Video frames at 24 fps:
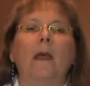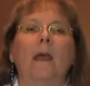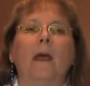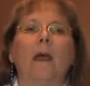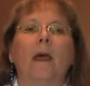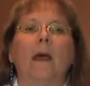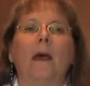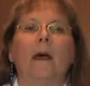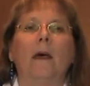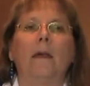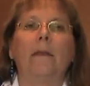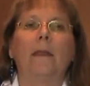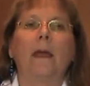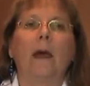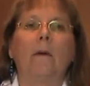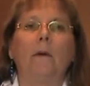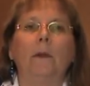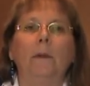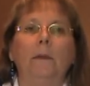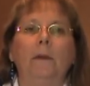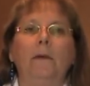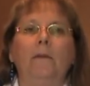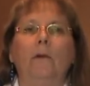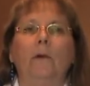And that
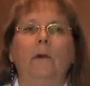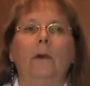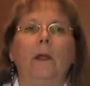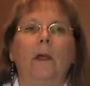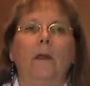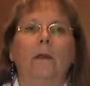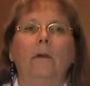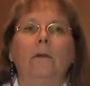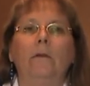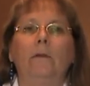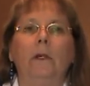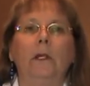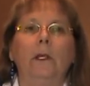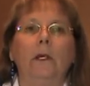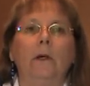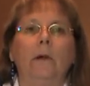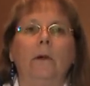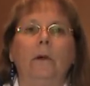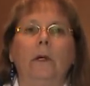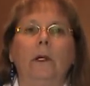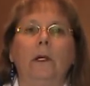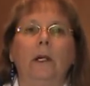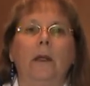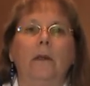would be for another
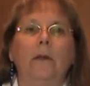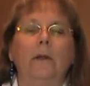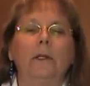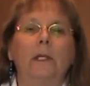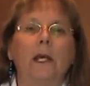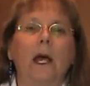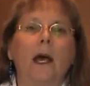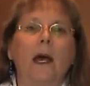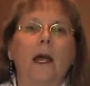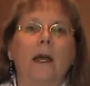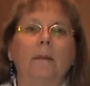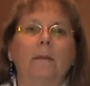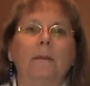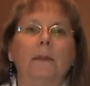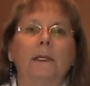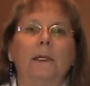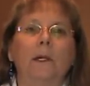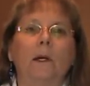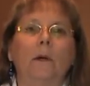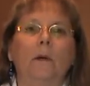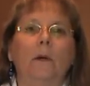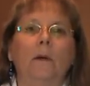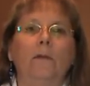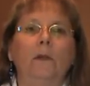video or another time.
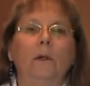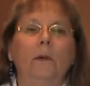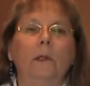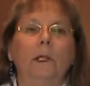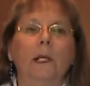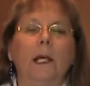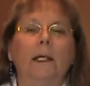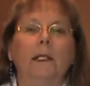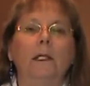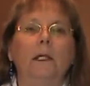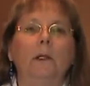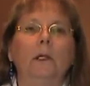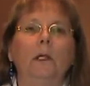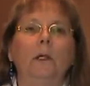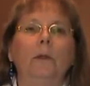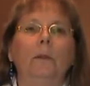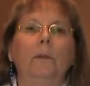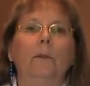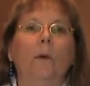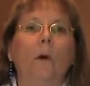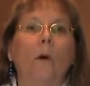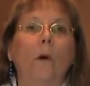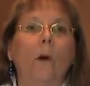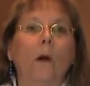So if you would like to
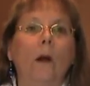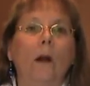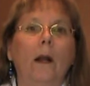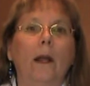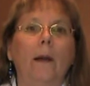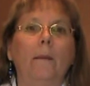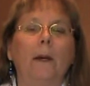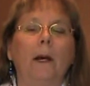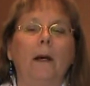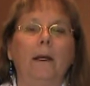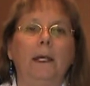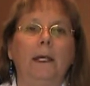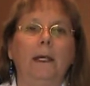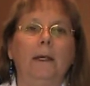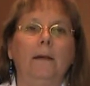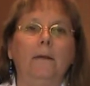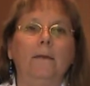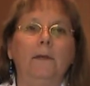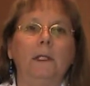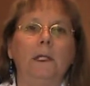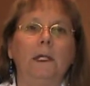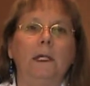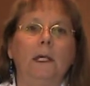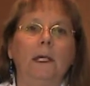learn more about
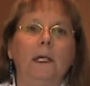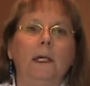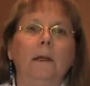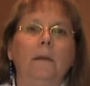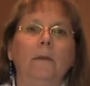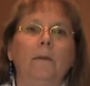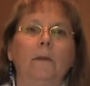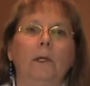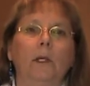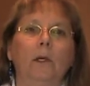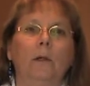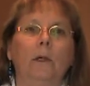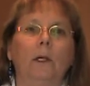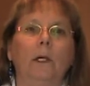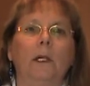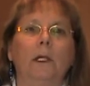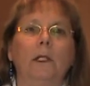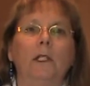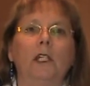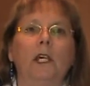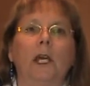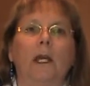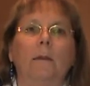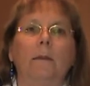EFT, you
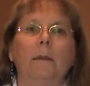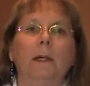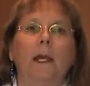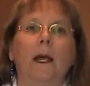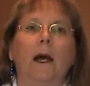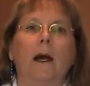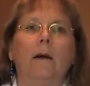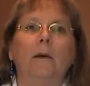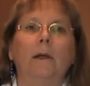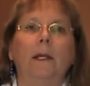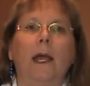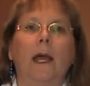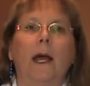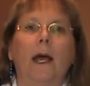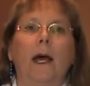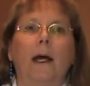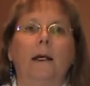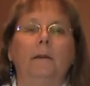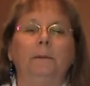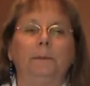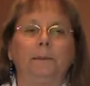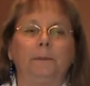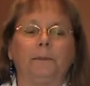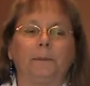can check me out
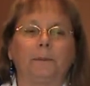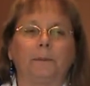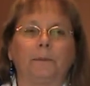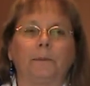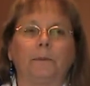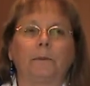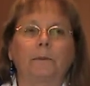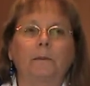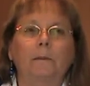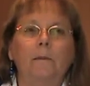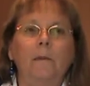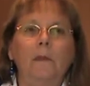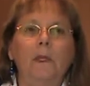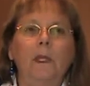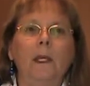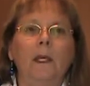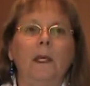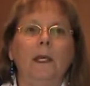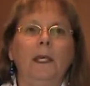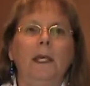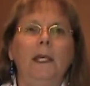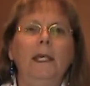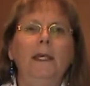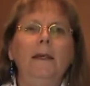at
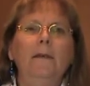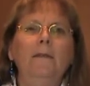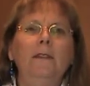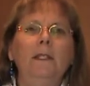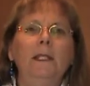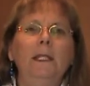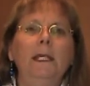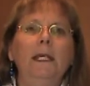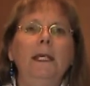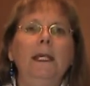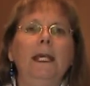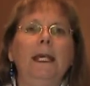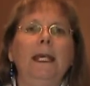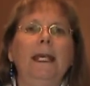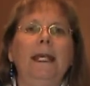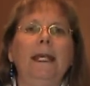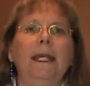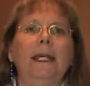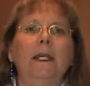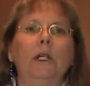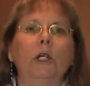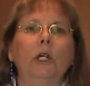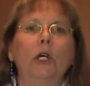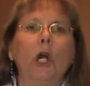
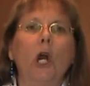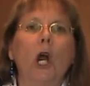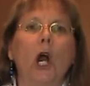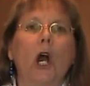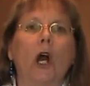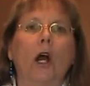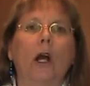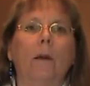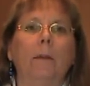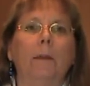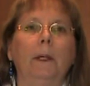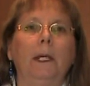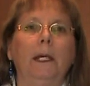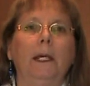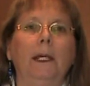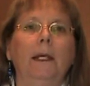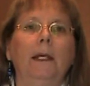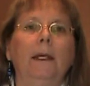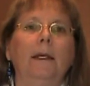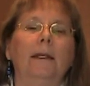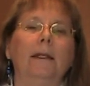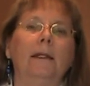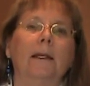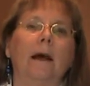
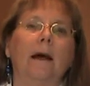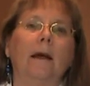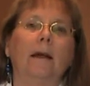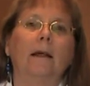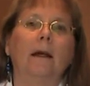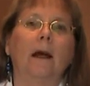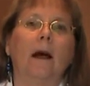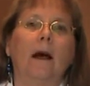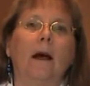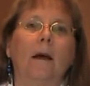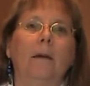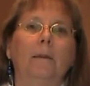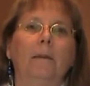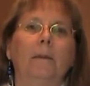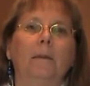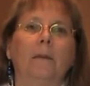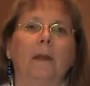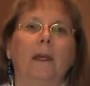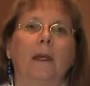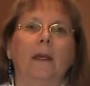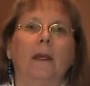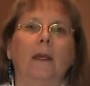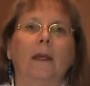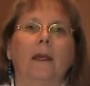EFTinnerharmony.com.
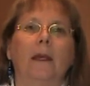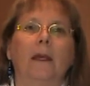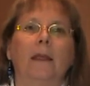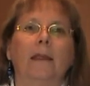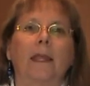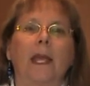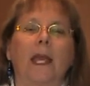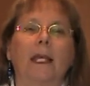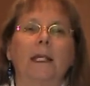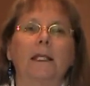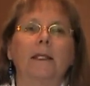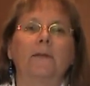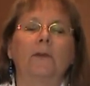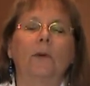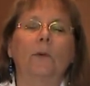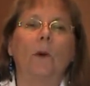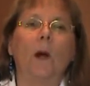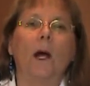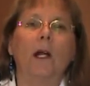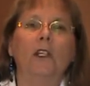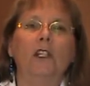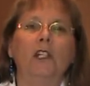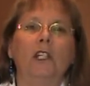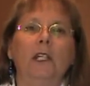Thanks for
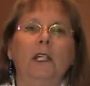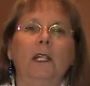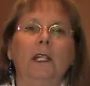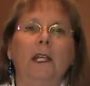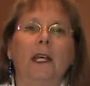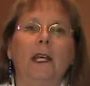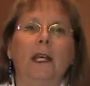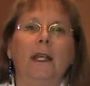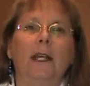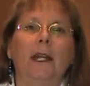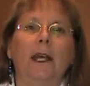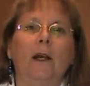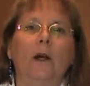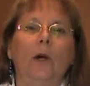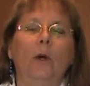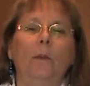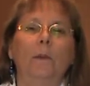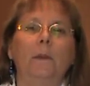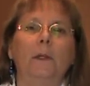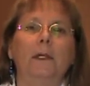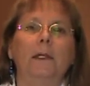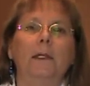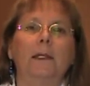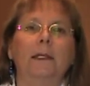watching, and I
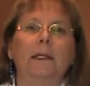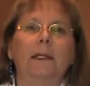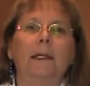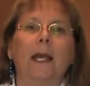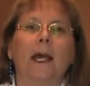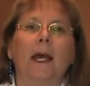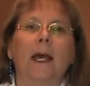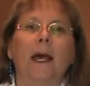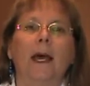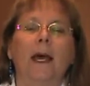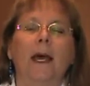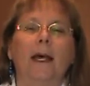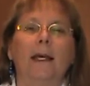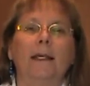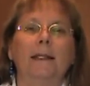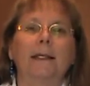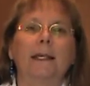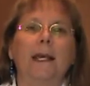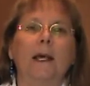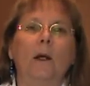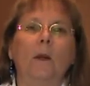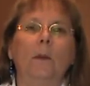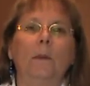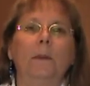hope this has
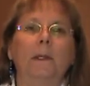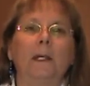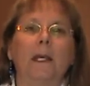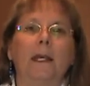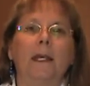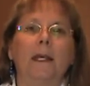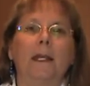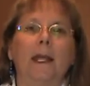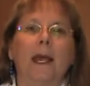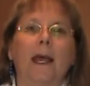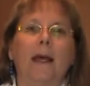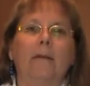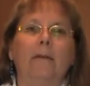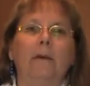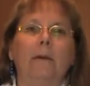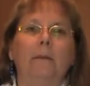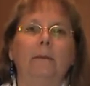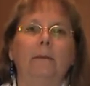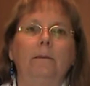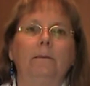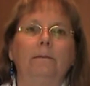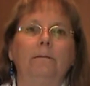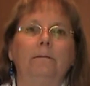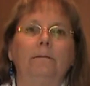helped, and have
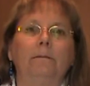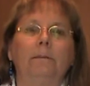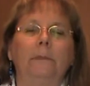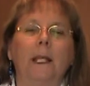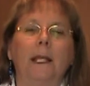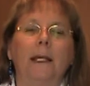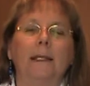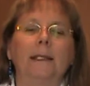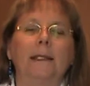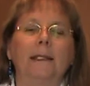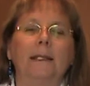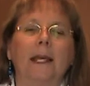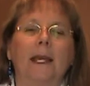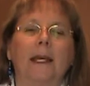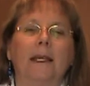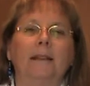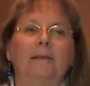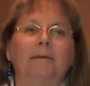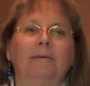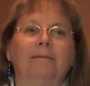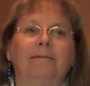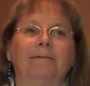a blessed day.